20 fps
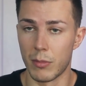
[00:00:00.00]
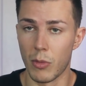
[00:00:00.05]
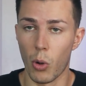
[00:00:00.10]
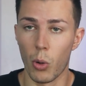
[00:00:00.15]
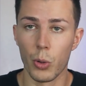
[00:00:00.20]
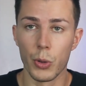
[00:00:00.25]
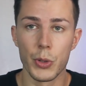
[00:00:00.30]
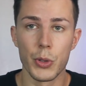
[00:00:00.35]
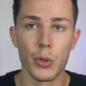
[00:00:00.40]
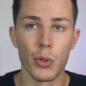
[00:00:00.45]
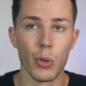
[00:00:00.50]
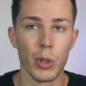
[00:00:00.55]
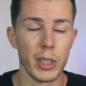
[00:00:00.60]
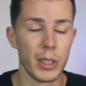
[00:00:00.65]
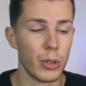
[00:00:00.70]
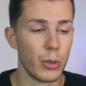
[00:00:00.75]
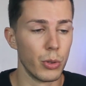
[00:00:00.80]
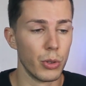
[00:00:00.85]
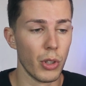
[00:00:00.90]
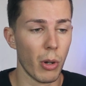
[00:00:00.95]
also
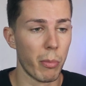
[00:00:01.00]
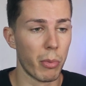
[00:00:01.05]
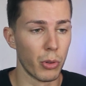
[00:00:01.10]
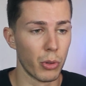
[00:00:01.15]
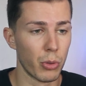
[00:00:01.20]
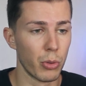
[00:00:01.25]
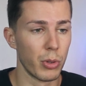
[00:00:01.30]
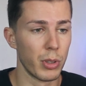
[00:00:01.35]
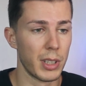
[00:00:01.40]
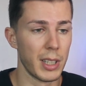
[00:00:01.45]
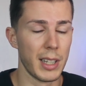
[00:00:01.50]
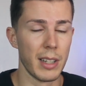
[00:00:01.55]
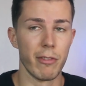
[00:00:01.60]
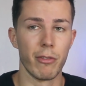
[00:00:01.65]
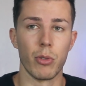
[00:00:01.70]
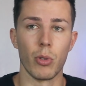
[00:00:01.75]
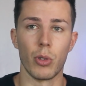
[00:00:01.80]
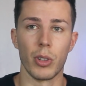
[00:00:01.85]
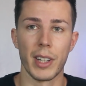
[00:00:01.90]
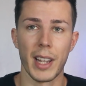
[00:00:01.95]
a good opportunity
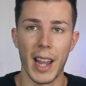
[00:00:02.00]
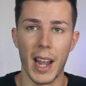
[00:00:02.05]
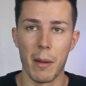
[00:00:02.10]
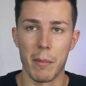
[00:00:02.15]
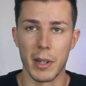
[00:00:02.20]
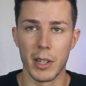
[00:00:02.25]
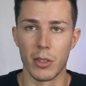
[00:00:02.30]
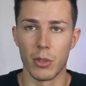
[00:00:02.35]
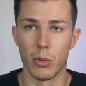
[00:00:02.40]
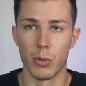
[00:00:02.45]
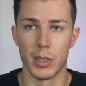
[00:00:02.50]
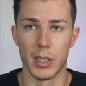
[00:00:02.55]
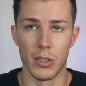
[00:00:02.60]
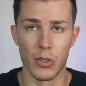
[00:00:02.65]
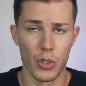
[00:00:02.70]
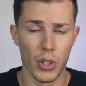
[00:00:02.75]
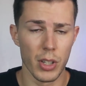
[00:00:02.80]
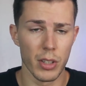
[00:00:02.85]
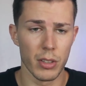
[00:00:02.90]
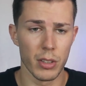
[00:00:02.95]
for cabin crews
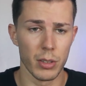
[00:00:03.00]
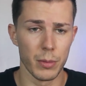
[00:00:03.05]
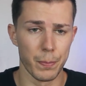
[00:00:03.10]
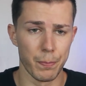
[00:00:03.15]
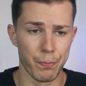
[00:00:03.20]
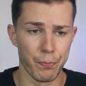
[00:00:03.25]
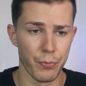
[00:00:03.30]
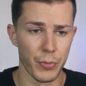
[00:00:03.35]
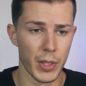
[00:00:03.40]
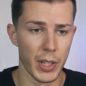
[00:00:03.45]
in general.